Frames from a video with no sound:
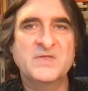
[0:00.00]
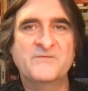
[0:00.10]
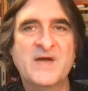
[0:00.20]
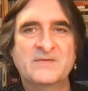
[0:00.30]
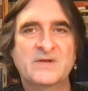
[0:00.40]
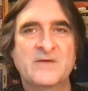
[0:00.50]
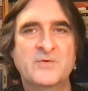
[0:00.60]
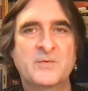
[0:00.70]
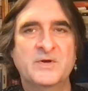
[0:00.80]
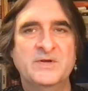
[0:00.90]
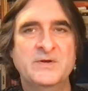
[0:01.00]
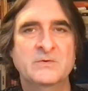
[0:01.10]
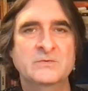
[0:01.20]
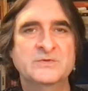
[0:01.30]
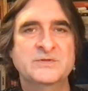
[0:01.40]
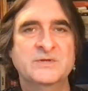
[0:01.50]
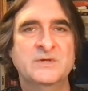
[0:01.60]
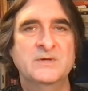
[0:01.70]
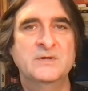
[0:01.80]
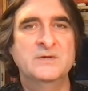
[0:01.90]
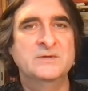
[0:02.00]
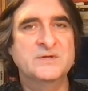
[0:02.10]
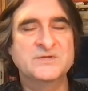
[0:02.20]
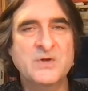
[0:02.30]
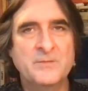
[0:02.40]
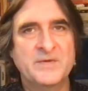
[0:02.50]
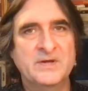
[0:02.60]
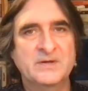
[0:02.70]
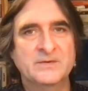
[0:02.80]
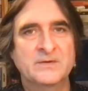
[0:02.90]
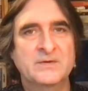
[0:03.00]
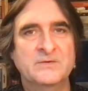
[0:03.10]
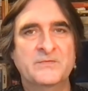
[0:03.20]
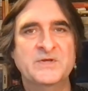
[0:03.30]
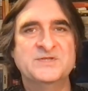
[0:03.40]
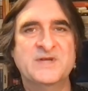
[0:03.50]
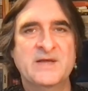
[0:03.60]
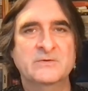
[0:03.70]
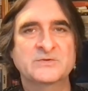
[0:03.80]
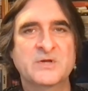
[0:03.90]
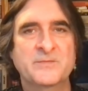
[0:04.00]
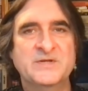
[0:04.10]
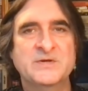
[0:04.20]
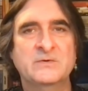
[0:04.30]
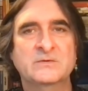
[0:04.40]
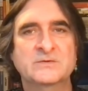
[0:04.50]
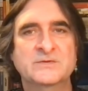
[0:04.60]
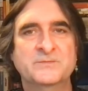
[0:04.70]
the fact that everybody knows does not mean that these tales can be told.